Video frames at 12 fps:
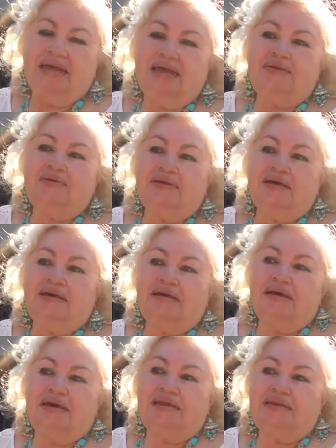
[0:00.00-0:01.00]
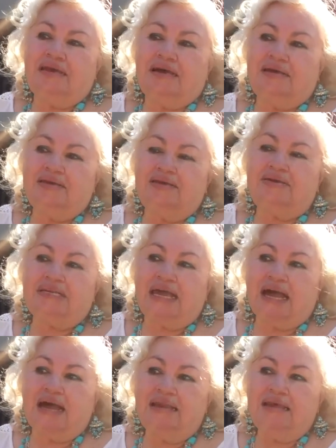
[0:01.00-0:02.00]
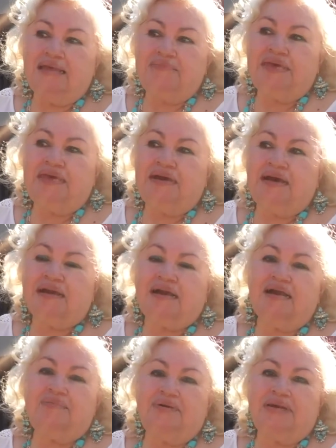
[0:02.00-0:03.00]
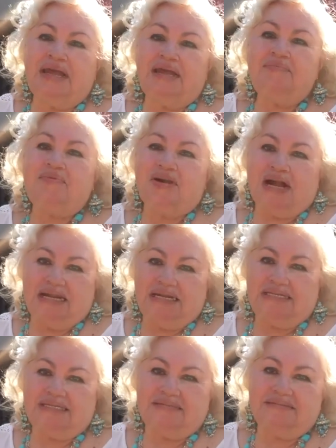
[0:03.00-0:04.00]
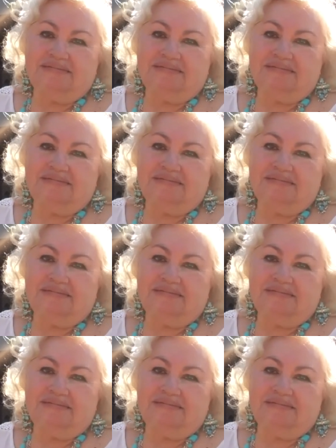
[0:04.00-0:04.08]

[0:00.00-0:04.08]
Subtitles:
and your dad and me are Carboney Morales,